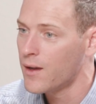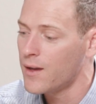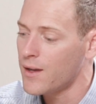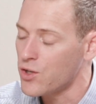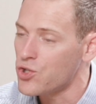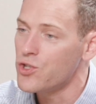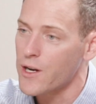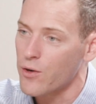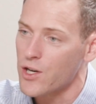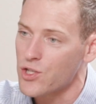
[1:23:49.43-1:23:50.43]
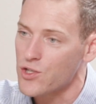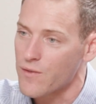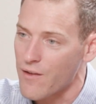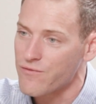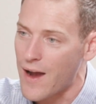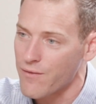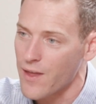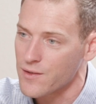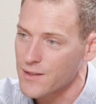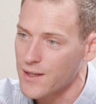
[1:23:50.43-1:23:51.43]
in 2 generations, you've got
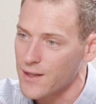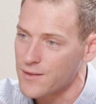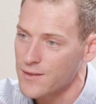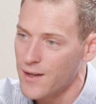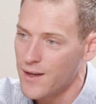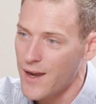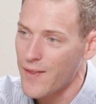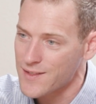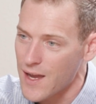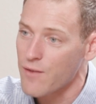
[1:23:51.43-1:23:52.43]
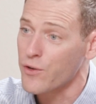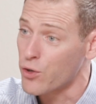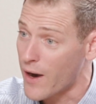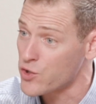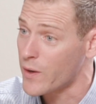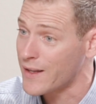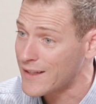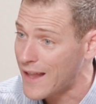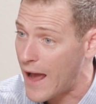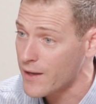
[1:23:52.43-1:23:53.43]
5,000 kids, and that's every graduating
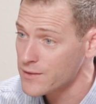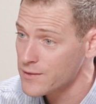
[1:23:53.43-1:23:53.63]
class.